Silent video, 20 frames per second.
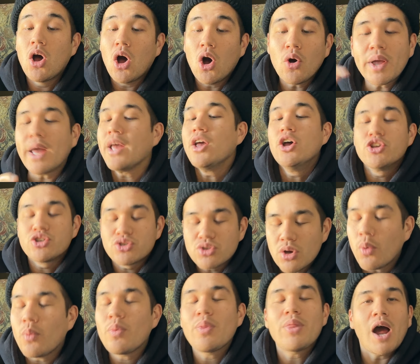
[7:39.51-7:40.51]
Okay,
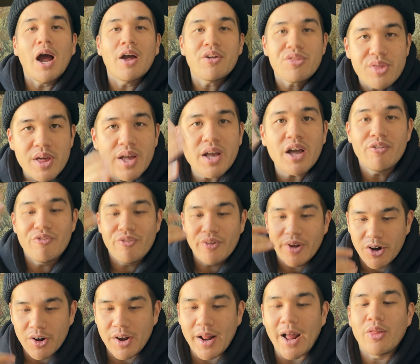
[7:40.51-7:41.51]
so I think I
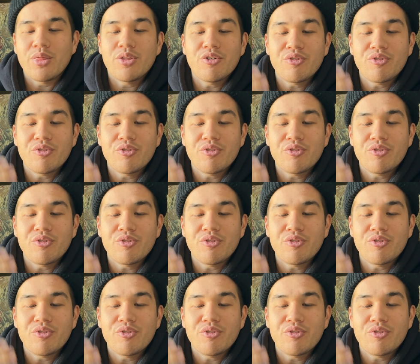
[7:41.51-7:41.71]
figured it out.